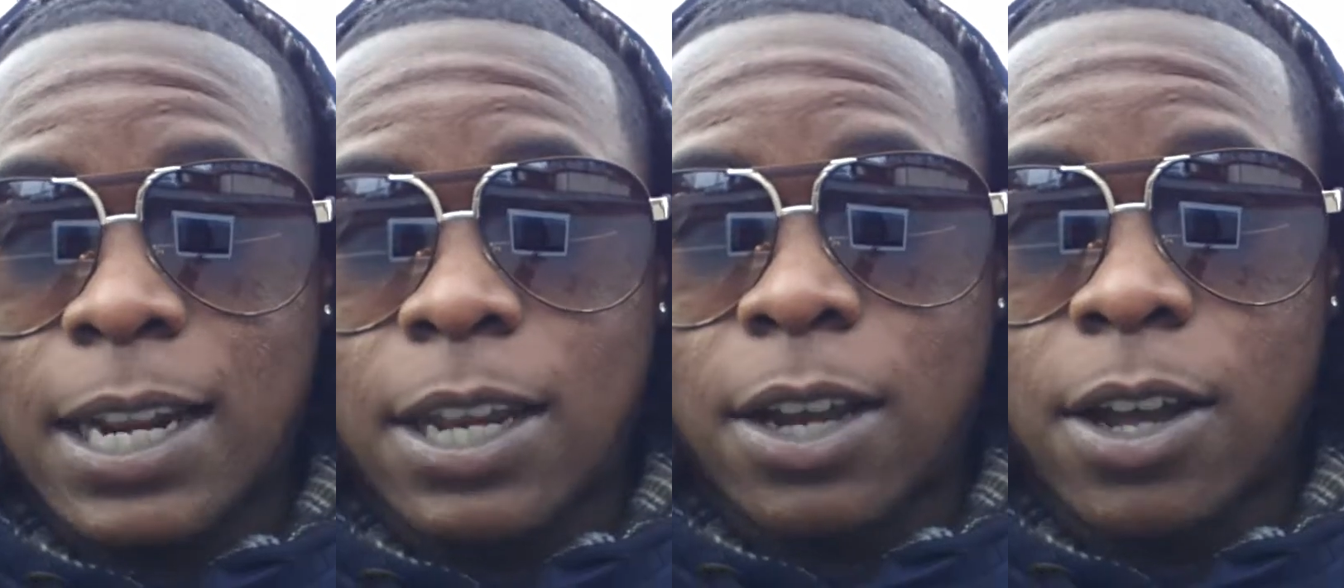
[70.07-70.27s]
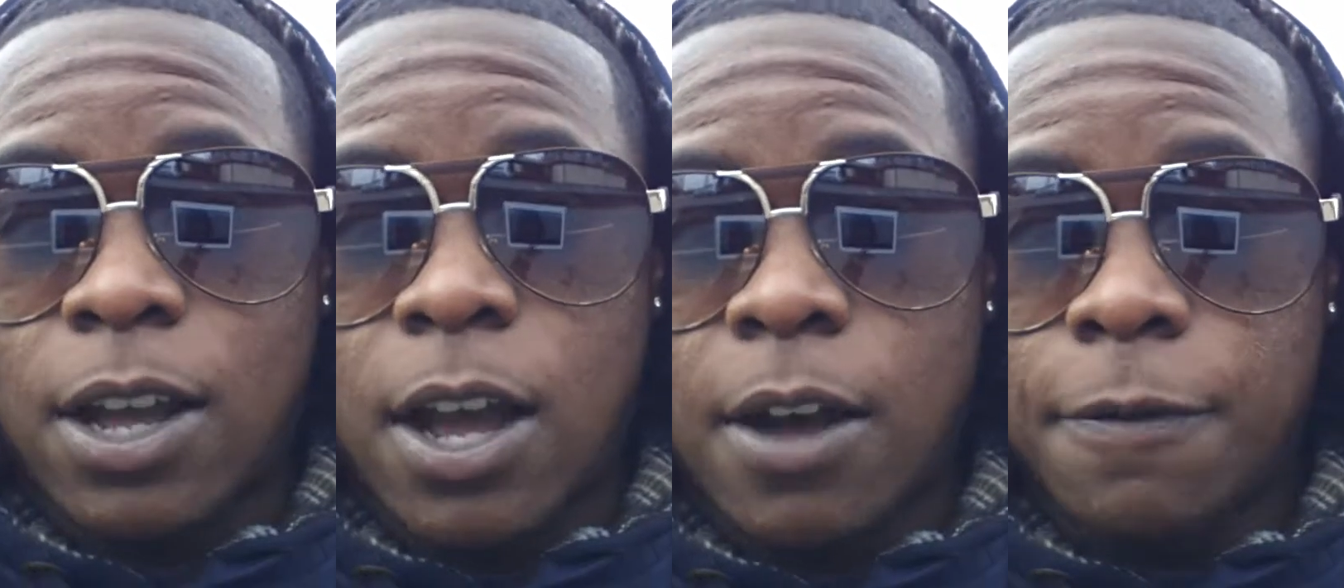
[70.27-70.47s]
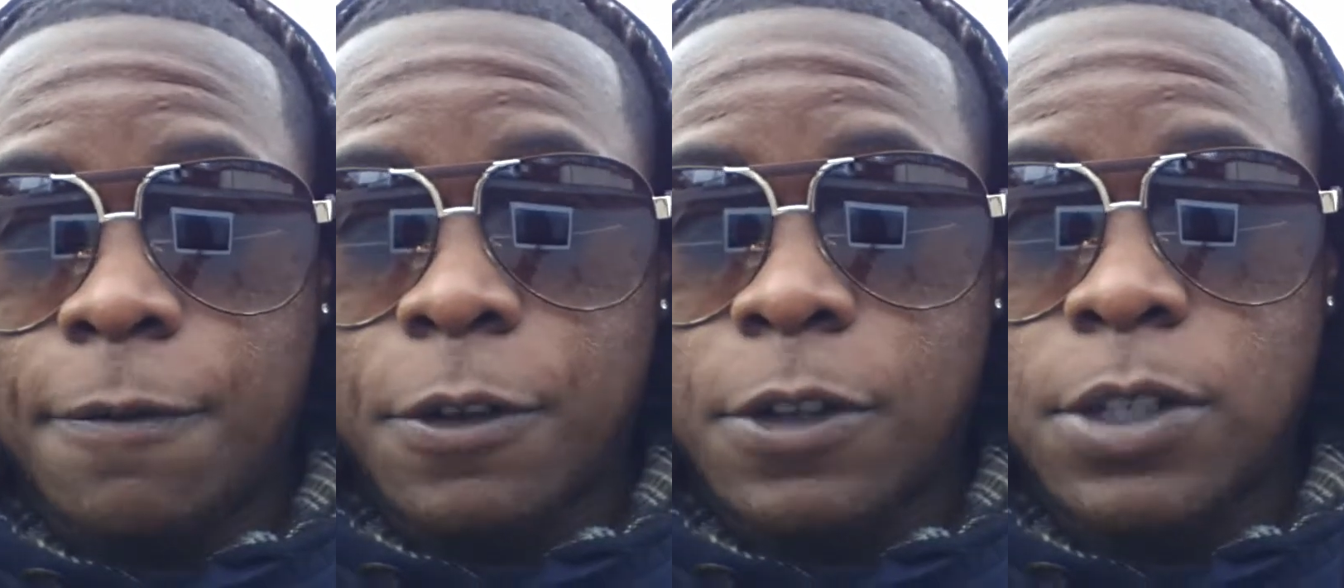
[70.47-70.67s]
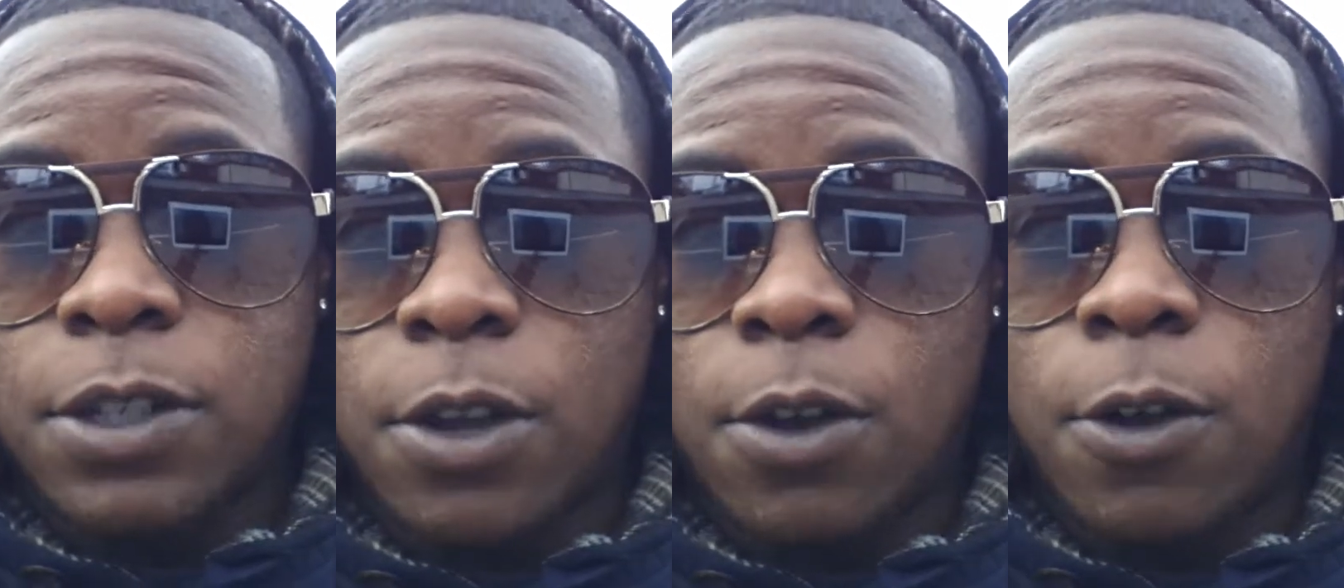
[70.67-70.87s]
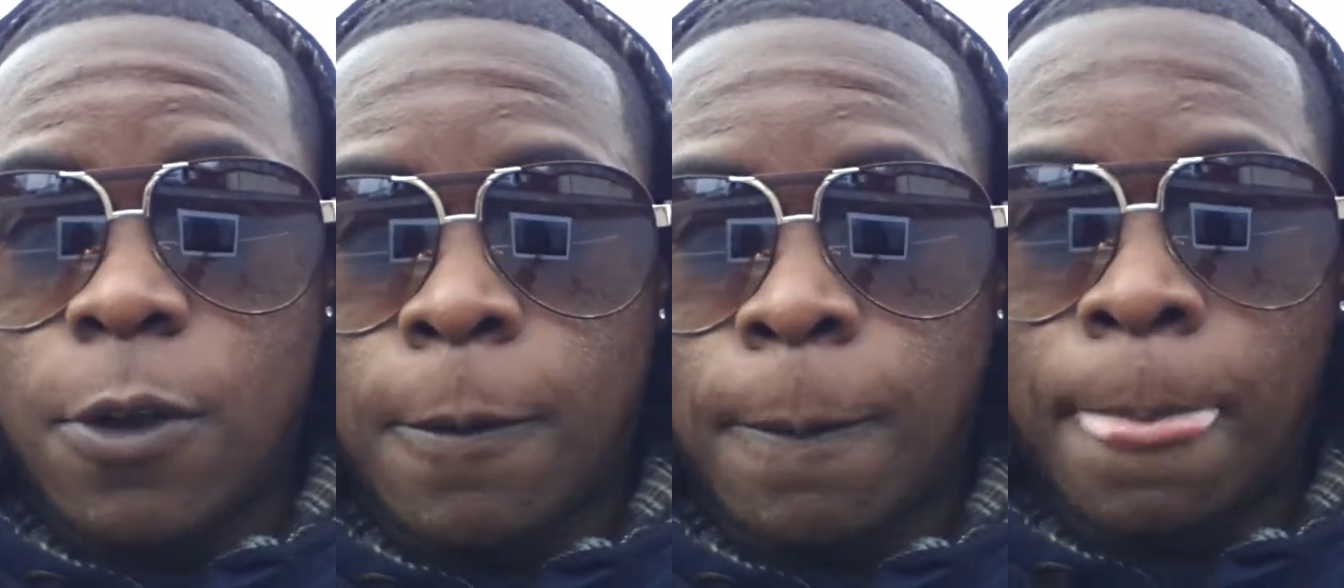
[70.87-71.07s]
of your comfort
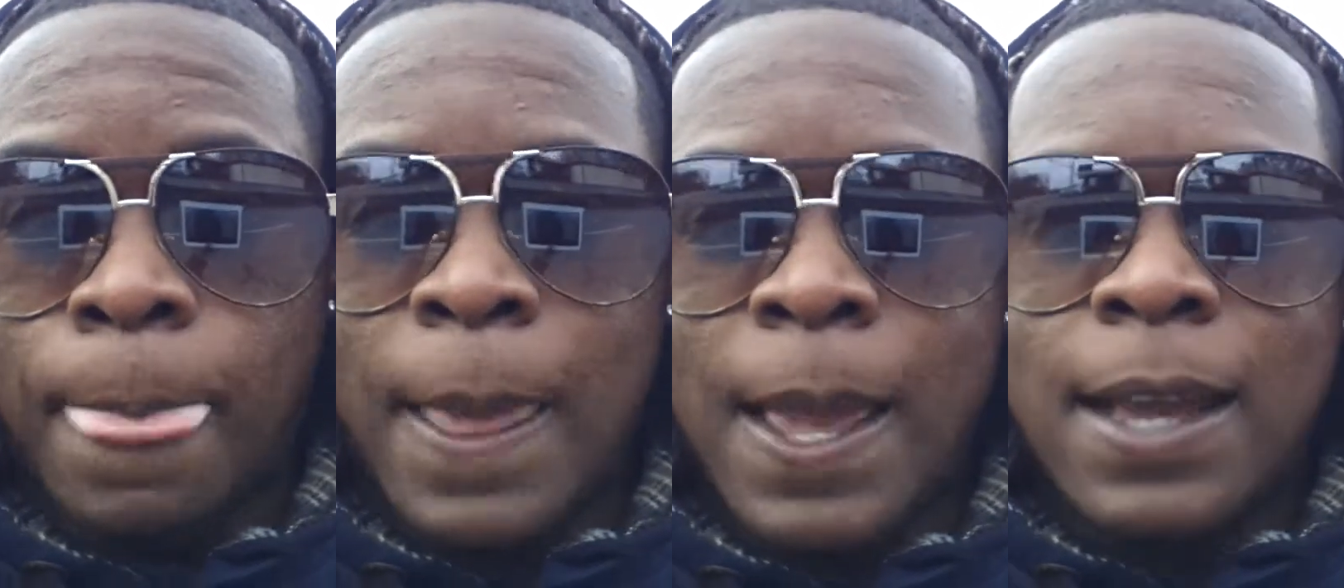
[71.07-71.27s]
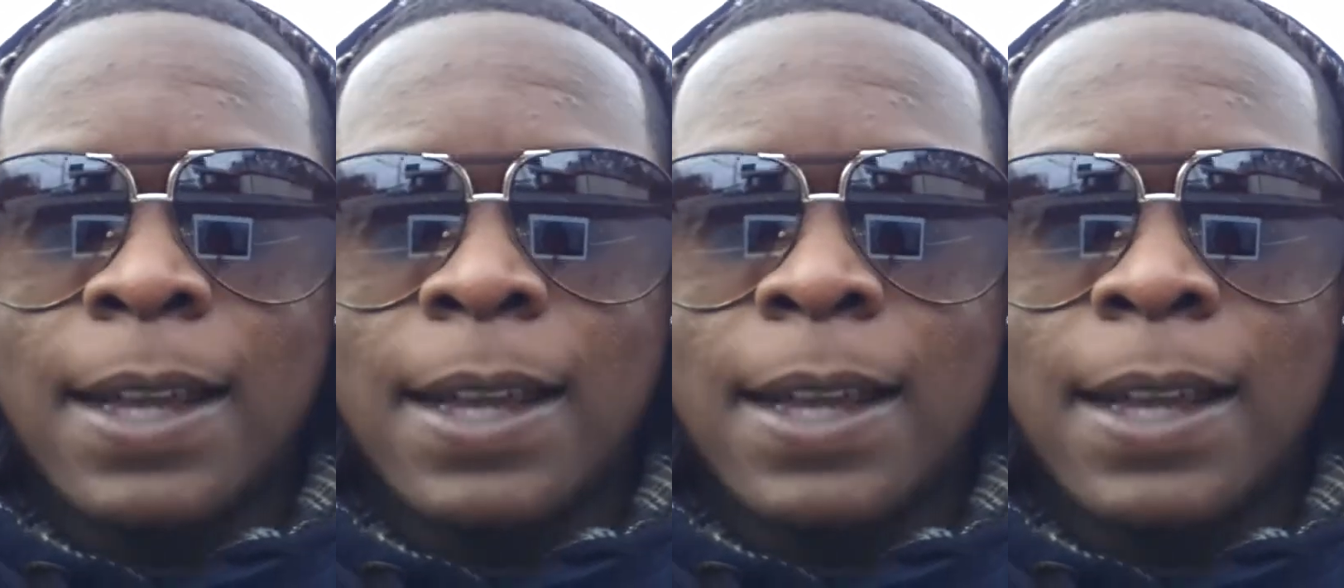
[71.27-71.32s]
zone.